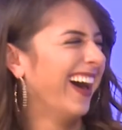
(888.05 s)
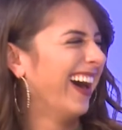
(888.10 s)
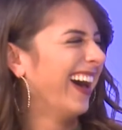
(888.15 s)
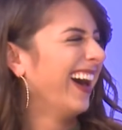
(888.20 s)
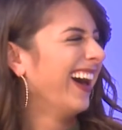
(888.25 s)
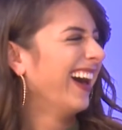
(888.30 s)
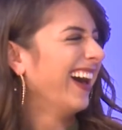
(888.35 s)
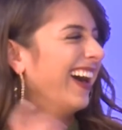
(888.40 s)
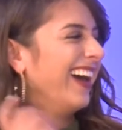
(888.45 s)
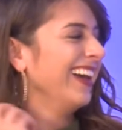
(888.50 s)

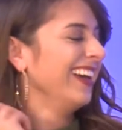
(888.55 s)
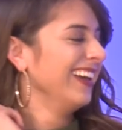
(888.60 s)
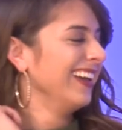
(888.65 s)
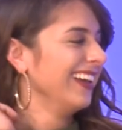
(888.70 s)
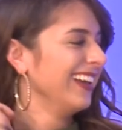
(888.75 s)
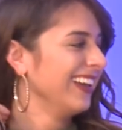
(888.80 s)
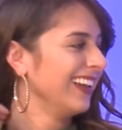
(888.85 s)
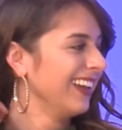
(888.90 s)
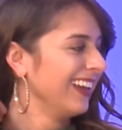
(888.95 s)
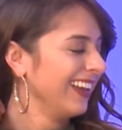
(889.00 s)

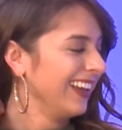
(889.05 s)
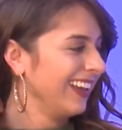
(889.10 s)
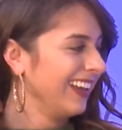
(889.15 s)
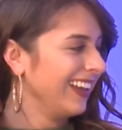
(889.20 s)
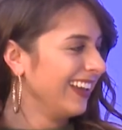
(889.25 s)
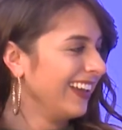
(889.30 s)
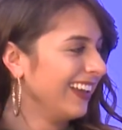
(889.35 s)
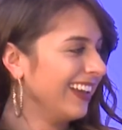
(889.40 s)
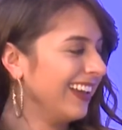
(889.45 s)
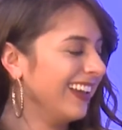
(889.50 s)

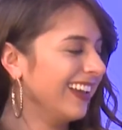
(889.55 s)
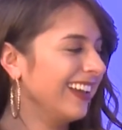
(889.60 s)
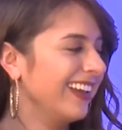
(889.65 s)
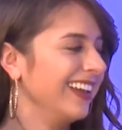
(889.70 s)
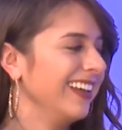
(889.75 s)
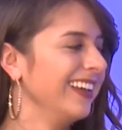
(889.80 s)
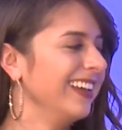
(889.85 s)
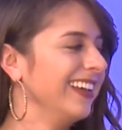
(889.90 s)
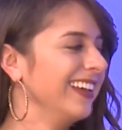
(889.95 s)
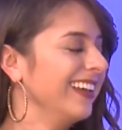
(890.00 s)

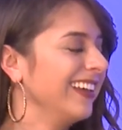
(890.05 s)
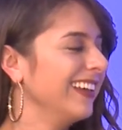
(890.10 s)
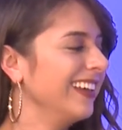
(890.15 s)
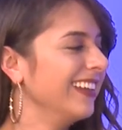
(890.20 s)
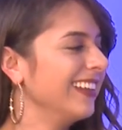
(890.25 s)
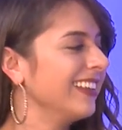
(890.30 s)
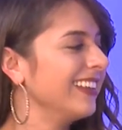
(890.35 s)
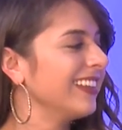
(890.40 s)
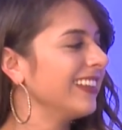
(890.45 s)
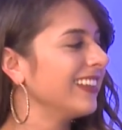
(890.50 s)

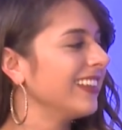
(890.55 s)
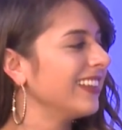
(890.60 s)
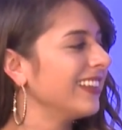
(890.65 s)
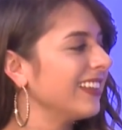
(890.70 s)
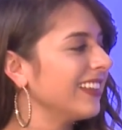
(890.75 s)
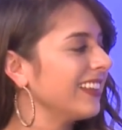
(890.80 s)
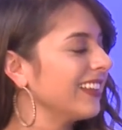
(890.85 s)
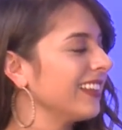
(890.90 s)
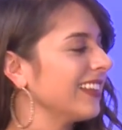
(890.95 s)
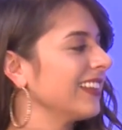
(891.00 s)

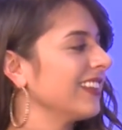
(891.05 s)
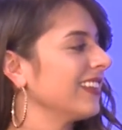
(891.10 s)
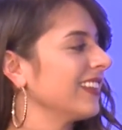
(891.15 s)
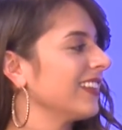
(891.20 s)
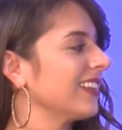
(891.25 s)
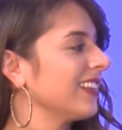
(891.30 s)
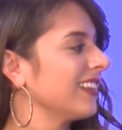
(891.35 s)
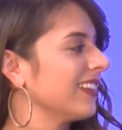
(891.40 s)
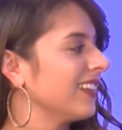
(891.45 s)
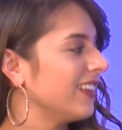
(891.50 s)

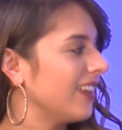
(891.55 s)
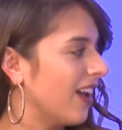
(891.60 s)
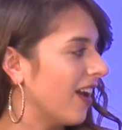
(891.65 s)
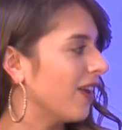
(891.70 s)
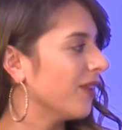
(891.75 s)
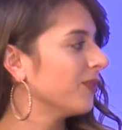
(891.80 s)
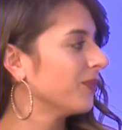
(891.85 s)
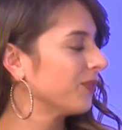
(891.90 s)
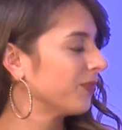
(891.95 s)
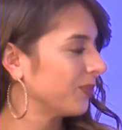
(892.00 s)

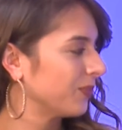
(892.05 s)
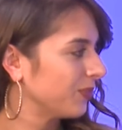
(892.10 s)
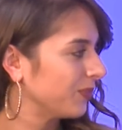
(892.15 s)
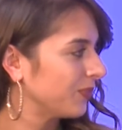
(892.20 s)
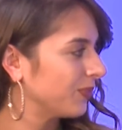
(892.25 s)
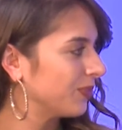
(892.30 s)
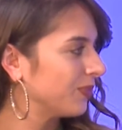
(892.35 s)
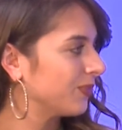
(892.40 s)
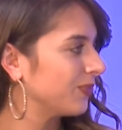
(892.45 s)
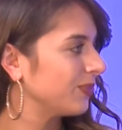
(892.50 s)

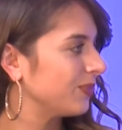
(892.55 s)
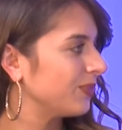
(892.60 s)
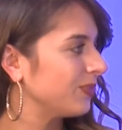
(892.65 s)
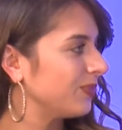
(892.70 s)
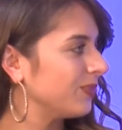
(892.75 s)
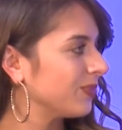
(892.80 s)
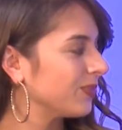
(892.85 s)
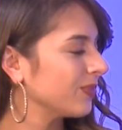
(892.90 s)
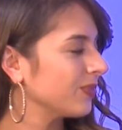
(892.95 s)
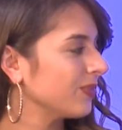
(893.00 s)

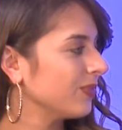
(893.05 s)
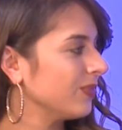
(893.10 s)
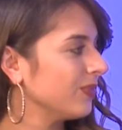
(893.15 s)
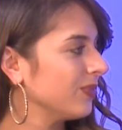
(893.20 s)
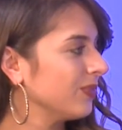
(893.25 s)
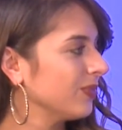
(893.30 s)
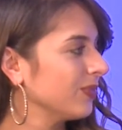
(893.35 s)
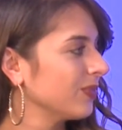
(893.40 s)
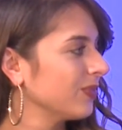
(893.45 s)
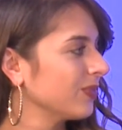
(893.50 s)

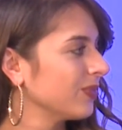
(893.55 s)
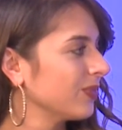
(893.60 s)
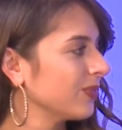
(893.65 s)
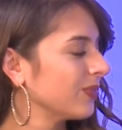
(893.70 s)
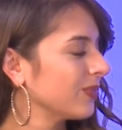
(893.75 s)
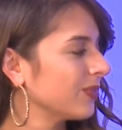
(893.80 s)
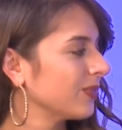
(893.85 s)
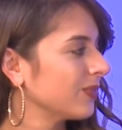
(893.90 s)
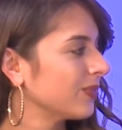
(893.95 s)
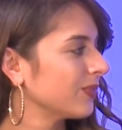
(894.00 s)

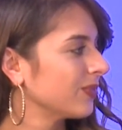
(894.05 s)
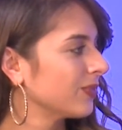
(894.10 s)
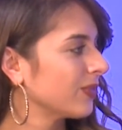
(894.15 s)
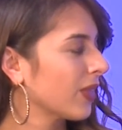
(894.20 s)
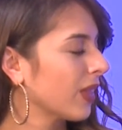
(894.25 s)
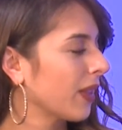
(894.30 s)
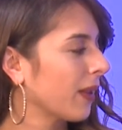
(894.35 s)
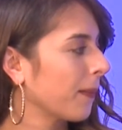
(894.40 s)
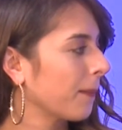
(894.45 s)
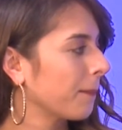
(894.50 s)

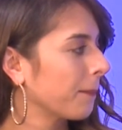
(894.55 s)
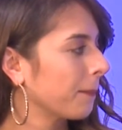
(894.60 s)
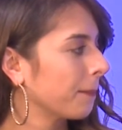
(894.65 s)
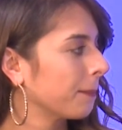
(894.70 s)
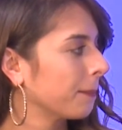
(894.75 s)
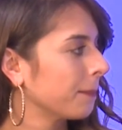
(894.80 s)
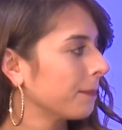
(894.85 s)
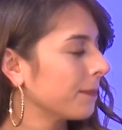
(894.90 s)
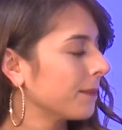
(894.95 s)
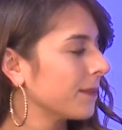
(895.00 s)

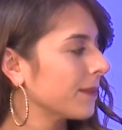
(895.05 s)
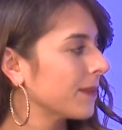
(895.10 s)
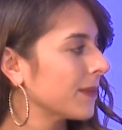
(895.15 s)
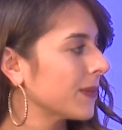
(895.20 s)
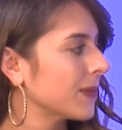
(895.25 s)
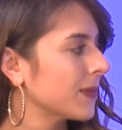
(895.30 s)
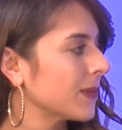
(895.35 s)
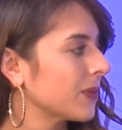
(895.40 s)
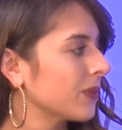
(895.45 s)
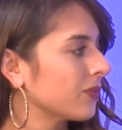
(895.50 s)

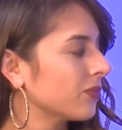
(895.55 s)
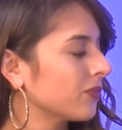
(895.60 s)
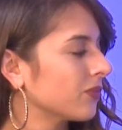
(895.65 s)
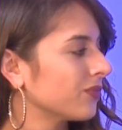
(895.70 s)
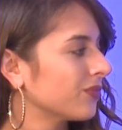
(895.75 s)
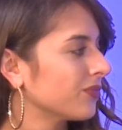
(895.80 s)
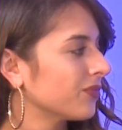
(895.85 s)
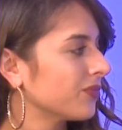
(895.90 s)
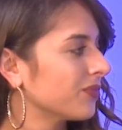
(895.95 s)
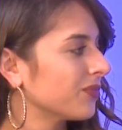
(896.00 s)
(not speaking)